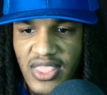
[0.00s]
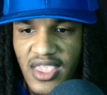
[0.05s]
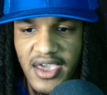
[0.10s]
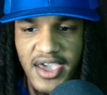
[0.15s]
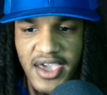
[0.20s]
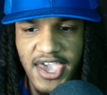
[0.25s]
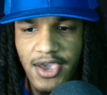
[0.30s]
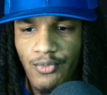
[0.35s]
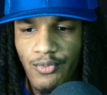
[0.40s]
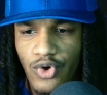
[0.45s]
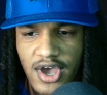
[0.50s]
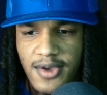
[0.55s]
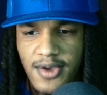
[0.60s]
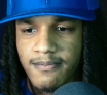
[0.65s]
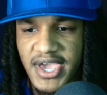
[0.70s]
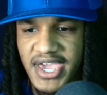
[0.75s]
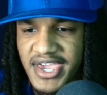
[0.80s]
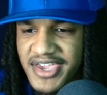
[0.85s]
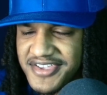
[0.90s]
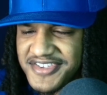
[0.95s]
And what
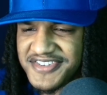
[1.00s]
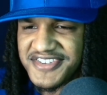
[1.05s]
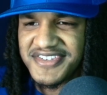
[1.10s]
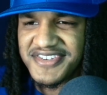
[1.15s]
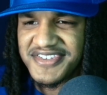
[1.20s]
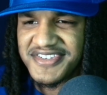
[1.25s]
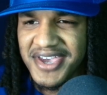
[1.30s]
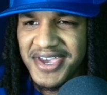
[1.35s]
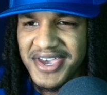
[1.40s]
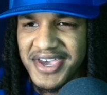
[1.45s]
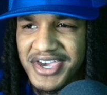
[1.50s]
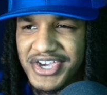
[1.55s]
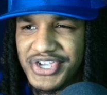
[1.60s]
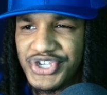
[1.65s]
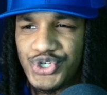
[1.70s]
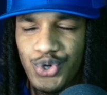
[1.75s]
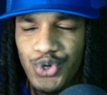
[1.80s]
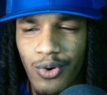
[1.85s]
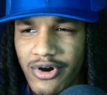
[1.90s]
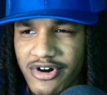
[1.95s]
makes
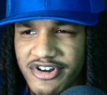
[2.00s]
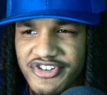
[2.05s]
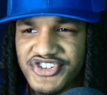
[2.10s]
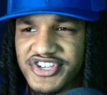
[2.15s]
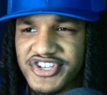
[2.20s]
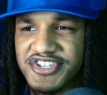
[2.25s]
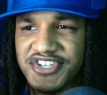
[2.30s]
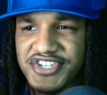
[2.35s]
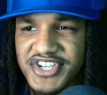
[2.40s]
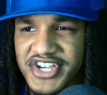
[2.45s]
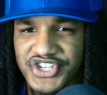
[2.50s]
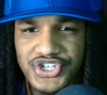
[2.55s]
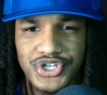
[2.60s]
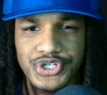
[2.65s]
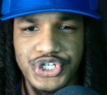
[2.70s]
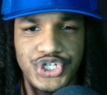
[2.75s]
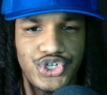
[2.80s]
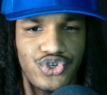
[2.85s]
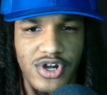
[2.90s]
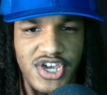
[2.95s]
Georgia such a
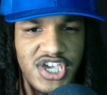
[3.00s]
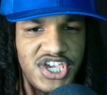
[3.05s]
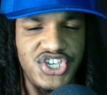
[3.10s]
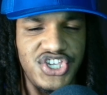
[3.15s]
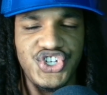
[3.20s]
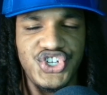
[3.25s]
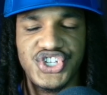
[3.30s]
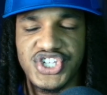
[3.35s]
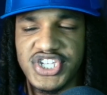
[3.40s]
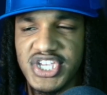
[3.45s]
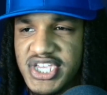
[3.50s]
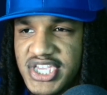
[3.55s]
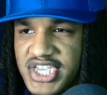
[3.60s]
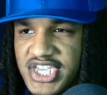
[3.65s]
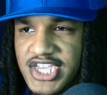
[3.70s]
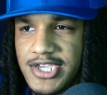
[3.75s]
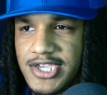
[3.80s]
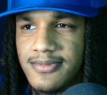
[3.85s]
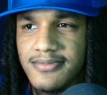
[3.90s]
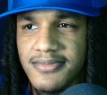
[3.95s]
strange
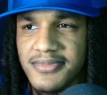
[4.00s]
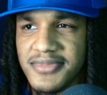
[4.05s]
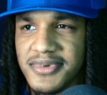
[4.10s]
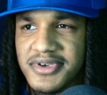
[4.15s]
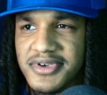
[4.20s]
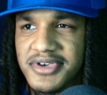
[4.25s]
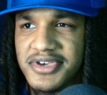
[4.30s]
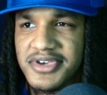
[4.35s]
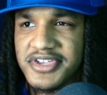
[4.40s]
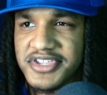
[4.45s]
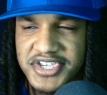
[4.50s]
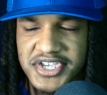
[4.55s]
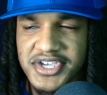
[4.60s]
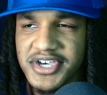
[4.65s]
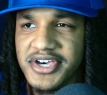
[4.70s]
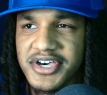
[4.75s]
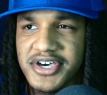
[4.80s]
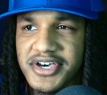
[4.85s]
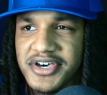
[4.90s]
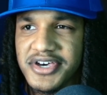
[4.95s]
team
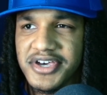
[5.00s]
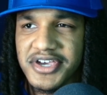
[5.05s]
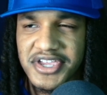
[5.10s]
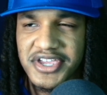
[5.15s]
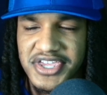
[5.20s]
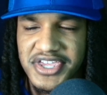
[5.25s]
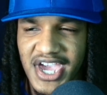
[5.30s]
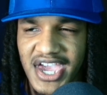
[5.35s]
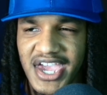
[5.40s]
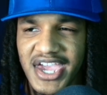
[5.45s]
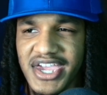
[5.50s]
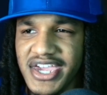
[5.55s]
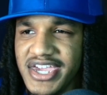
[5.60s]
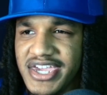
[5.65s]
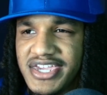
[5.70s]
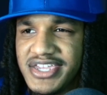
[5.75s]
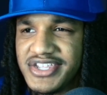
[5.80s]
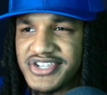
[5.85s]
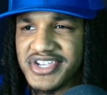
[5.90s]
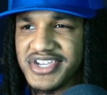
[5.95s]
to
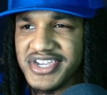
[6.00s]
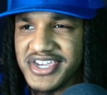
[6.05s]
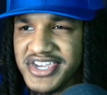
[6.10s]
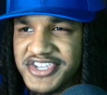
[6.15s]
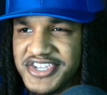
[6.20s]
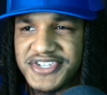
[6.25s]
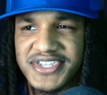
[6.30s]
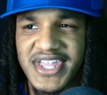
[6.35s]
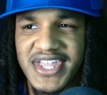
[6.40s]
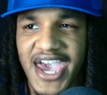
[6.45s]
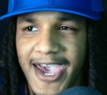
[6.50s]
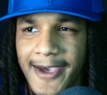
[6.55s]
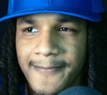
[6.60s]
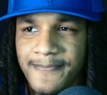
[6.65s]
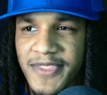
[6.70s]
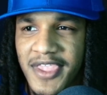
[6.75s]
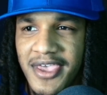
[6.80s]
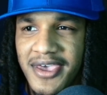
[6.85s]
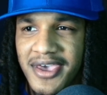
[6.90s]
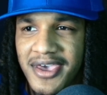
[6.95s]
gauge is that
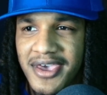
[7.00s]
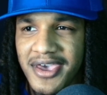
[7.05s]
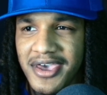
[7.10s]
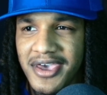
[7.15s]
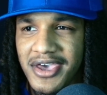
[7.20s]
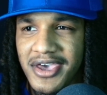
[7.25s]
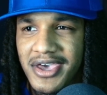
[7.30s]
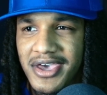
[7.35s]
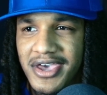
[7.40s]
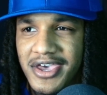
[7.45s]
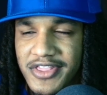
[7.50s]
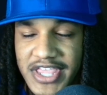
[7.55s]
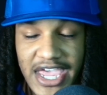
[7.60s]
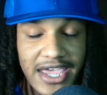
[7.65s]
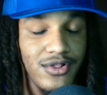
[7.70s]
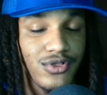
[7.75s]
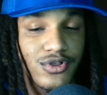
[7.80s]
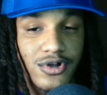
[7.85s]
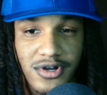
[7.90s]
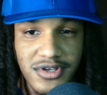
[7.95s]
they
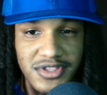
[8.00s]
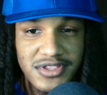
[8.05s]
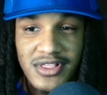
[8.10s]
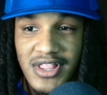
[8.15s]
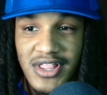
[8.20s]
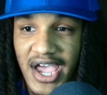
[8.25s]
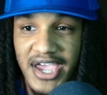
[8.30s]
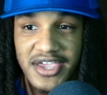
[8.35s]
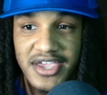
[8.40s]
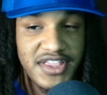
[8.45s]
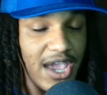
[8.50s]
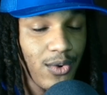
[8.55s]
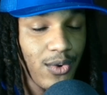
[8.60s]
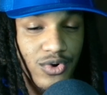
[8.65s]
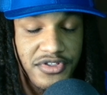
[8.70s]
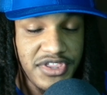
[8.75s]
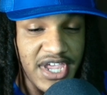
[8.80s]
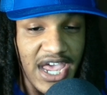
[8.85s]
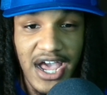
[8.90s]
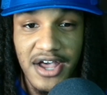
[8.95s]
looked like they were
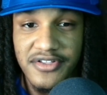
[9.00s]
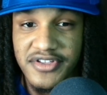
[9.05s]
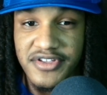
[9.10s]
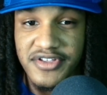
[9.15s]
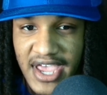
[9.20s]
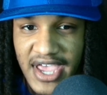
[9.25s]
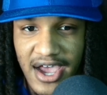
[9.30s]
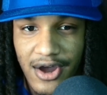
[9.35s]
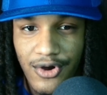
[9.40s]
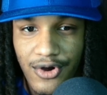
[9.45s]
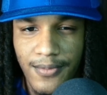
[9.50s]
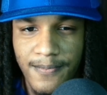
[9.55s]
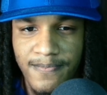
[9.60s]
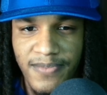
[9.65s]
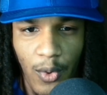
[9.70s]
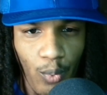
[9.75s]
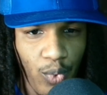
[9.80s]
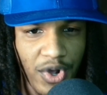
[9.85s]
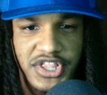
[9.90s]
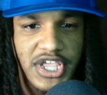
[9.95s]
down and out
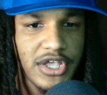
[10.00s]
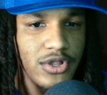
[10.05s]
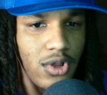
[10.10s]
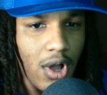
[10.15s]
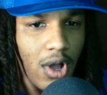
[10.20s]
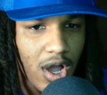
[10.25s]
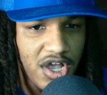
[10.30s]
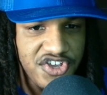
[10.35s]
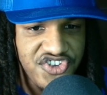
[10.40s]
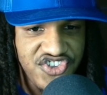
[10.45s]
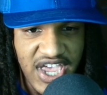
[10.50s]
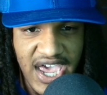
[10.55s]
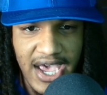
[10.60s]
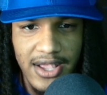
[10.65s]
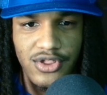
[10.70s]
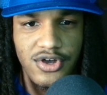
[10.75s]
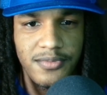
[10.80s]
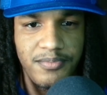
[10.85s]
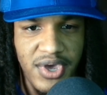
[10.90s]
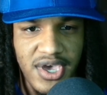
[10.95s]
when they lost
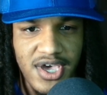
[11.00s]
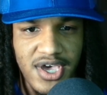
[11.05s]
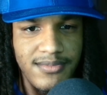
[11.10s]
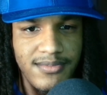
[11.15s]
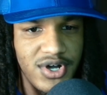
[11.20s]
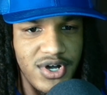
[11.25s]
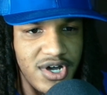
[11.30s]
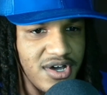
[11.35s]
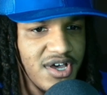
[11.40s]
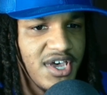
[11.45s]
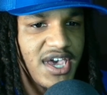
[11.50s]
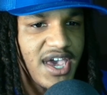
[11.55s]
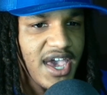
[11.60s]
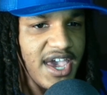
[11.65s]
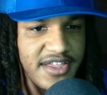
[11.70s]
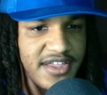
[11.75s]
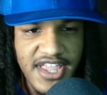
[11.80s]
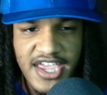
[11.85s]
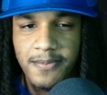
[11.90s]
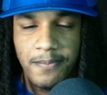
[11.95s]
Alabama
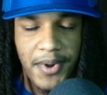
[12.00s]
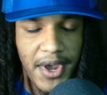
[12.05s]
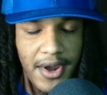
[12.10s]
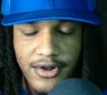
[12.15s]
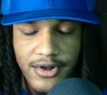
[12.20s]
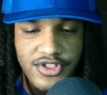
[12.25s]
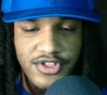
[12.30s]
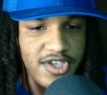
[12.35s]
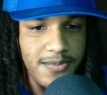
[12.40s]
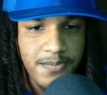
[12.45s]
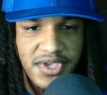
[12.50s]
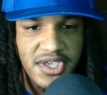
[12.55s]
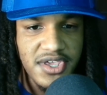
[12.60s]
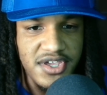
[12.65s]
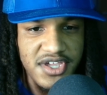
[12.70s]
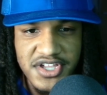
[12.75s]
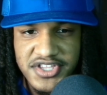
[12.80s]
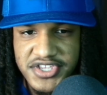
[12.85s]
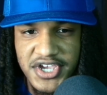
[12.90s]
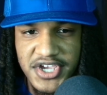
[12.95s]
and they barely beat
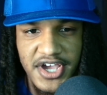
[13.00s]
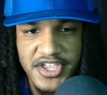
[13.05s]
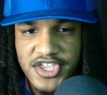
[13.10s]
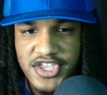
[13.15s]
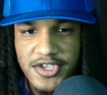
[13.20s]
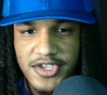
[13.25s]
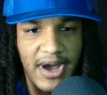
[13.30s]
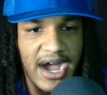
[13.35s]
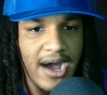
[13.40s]
Kentucky by